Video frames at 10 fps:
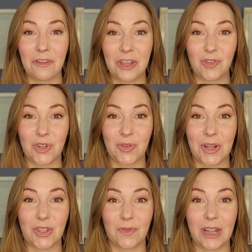interest
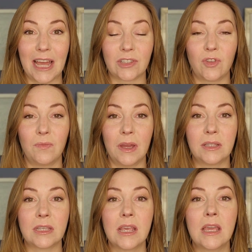rates over the last few
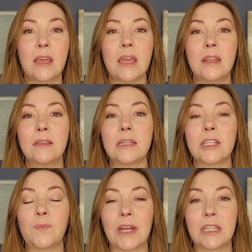months. It is
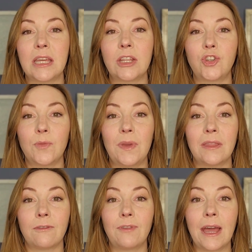expected that it should be in
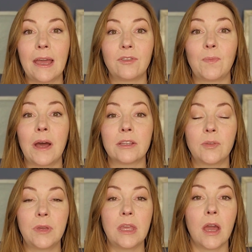the 5s,
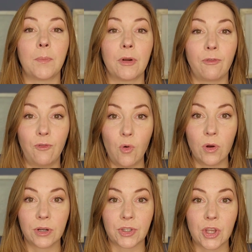possibly the upper
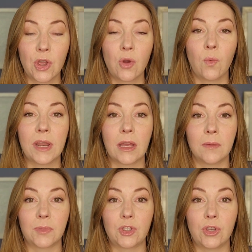4s when it
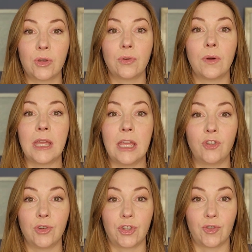comes to
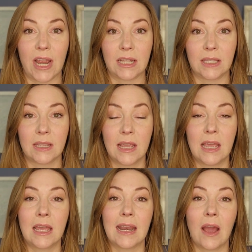interest rates.
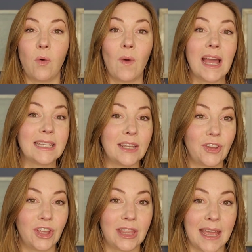Now, why is that a
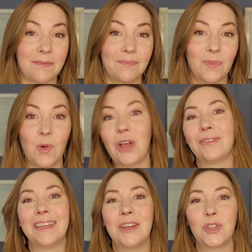good thing?
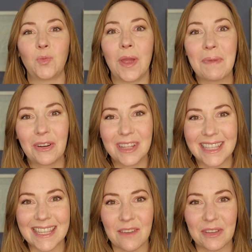Well, it's way better than
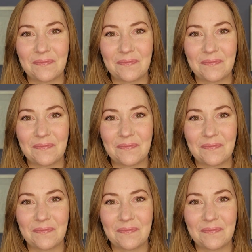7.